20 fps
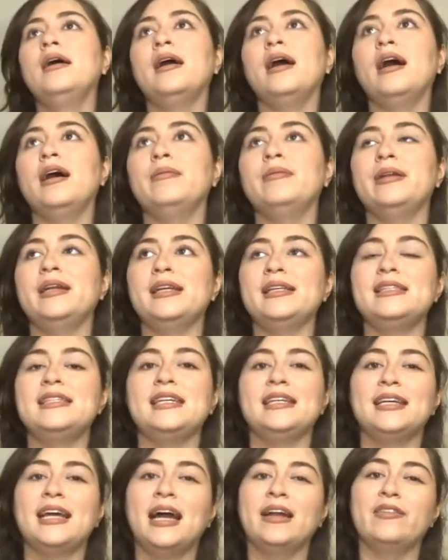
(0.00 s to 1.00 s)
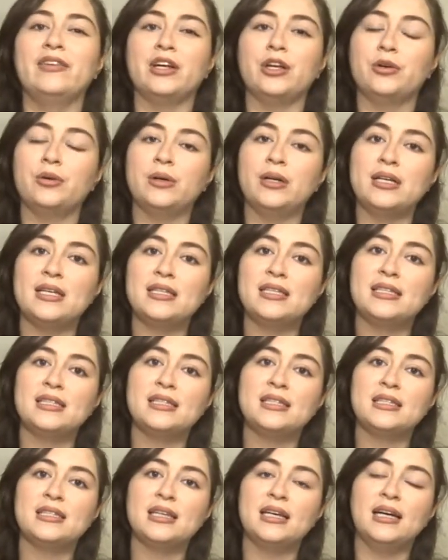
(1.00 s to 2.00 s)
And it did kind of
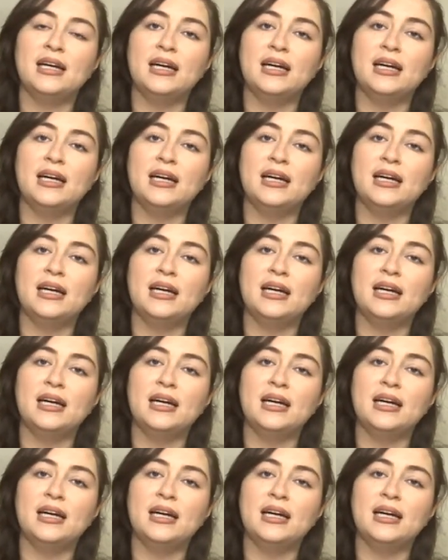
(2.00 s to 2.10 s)
increase